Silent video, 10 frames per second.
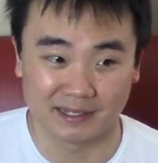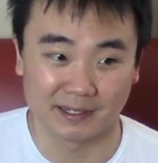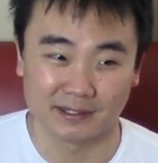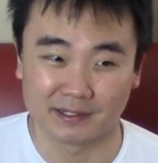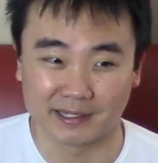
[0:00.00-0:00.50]
a,
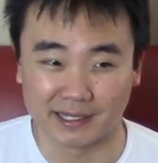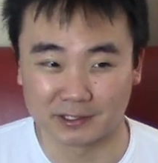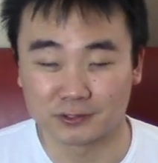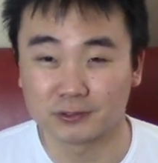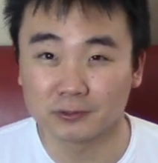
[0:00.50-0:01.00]
uh, like a
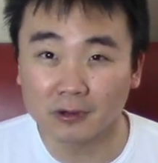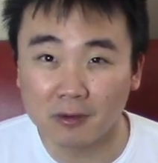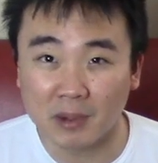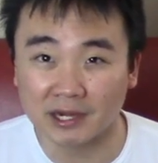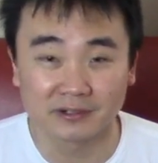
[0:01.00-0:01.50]
pseudo
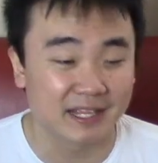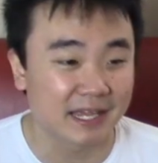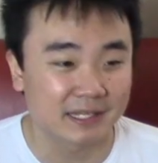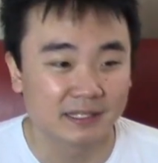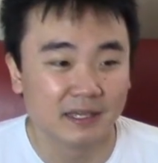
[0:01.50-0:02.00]
mono
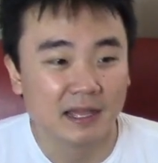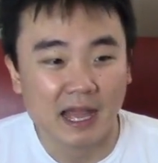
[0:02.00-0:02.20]
deck.